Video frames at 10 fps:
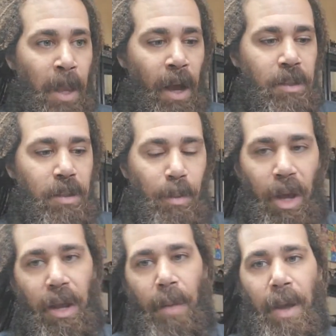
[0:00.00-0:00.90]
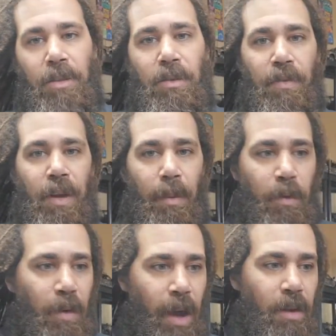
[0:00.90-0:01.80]
hustling, man. I got mouths to feed. I'm a
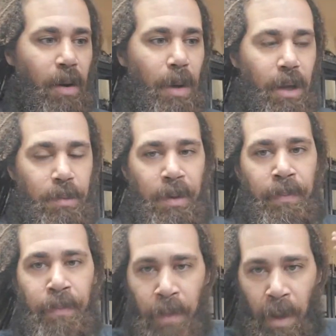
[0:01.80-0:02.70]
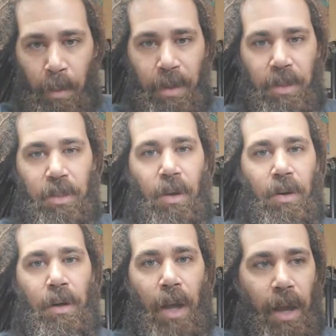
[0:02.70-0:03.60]
father. I'm a husband. I'm a business
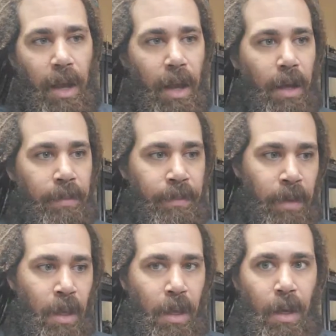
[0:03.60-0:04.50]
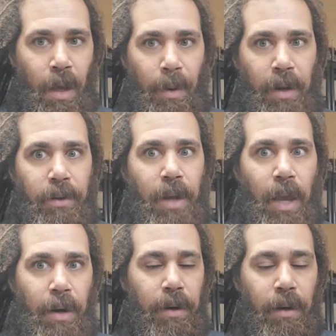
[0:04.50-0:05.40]
owner. I'm an
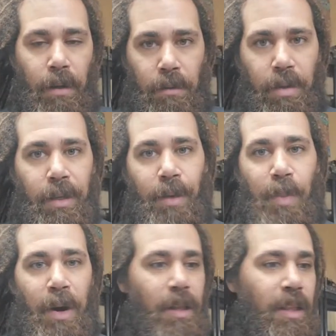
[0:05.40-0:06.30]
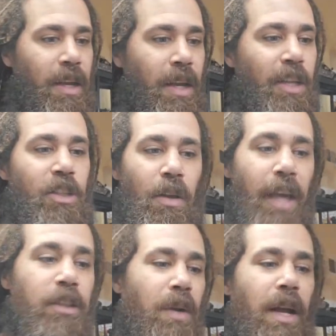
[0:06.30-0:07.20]
entertainer, apparently. So
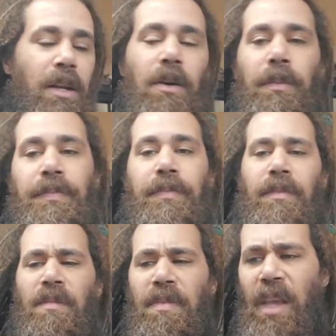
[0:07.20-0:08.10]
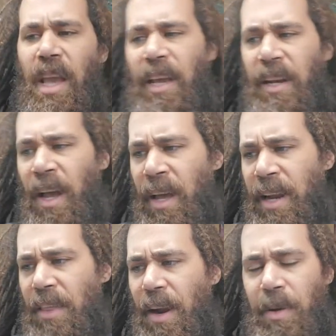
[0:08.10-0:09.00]
that's what I do. And
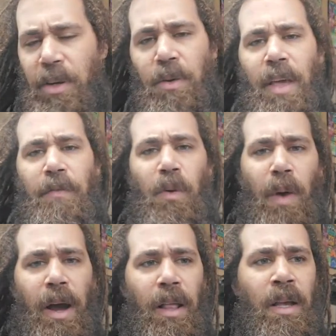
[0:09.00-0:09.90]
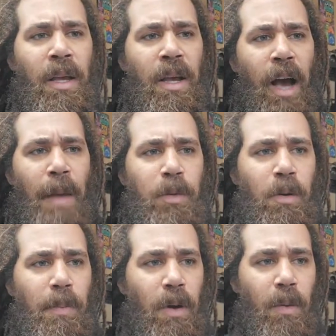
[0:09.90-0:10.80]
now that I've been doing that for a while, I'm to
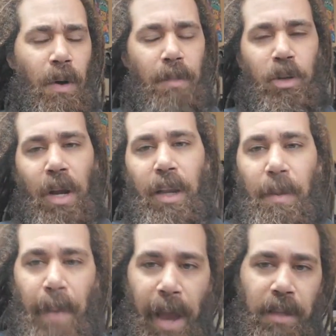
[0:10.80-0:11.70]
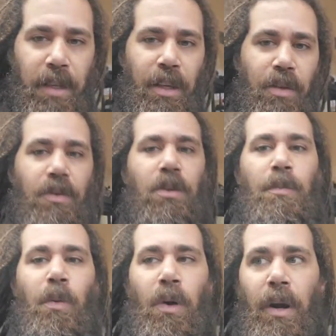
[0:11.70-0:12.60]
a point where I'm trying to get back to
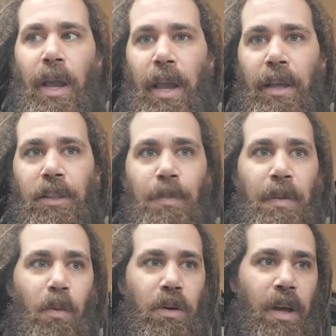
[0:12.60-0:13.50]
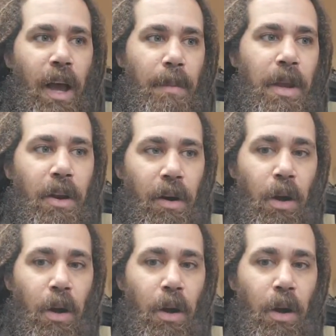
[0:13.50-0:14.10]
YouTube more and spend more time here.